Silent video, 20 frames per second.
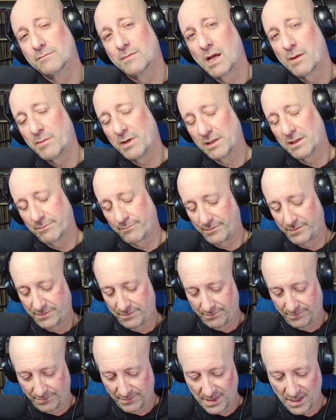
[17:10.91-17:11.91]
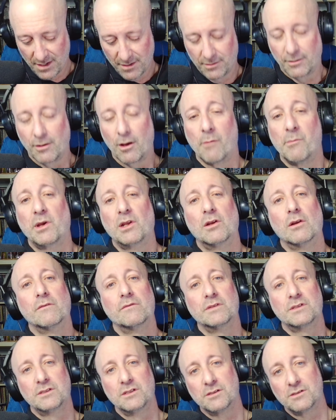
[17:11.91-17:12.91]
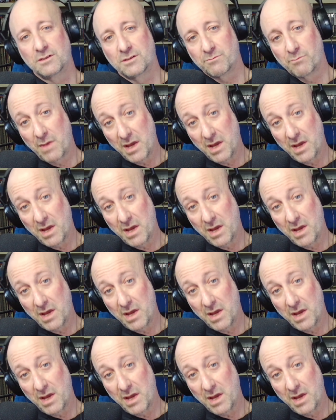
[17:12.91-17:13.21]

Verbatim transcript: I mean, the autonomic nervous system